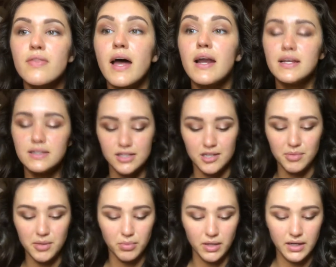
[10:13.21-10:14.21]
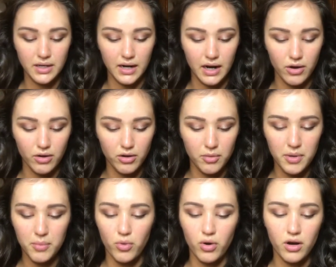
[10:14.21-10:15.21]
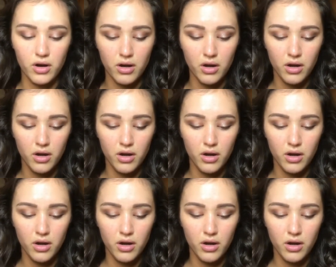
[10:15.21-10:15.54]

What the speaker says: that needs to be blended out a little bit more.